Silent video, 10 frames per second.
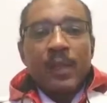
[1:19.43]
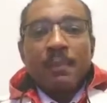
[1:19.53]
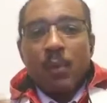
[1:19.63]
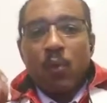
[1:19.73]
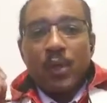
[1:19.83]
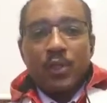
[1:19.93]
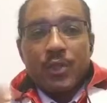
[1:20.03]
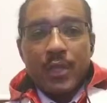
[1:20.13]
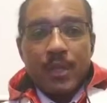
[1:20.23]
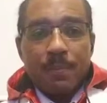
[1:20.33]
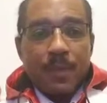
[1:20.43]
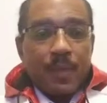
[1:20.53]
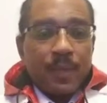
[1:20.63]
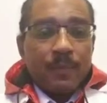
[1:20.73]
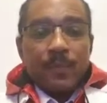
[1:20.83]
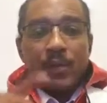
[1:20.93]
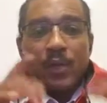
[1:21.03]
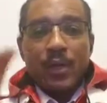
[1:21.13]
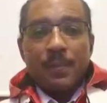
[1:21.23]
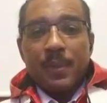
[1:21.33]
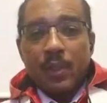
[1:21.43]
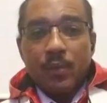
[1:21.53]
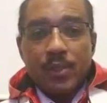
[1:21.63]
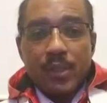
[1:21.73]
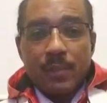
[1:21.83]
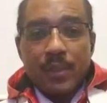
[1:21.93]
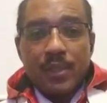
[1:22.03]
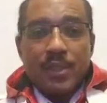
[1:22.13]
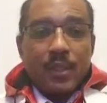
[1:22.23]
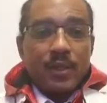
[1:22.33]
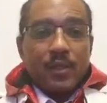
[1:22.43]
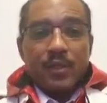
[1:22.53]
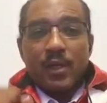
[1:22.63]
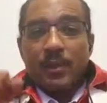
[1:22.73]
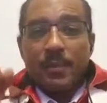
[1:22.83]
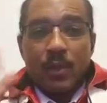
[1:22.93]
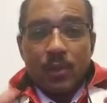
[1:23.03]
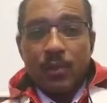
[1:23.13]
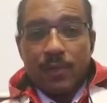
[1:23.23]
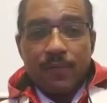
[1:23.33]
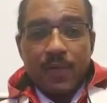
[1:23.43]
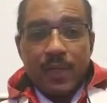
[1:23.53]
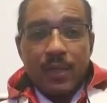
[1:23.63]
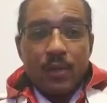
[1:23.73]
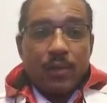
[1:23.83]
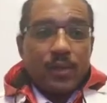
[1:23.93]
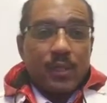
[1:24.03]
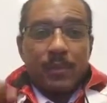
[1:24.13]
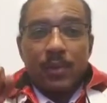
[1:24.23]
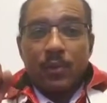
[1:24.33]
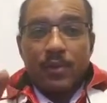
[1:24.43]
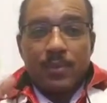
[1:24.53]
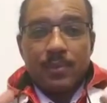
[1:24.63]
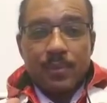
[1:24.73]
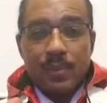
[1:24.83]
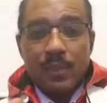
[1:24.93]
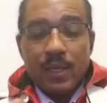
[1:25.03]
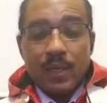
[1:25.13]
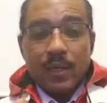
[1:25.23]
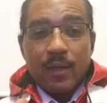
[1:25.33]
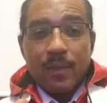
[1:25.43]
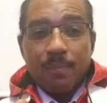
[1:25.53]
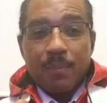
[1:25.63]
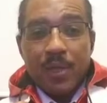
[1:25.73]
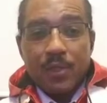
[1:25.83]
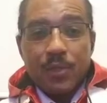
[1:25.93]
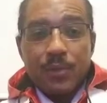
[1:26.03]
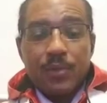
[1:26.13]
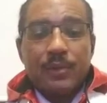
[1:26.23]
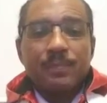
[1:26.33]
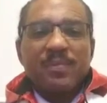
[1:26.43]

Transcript: But once you get up in there, you upload some of your songs, upload your videos, upload some pictures.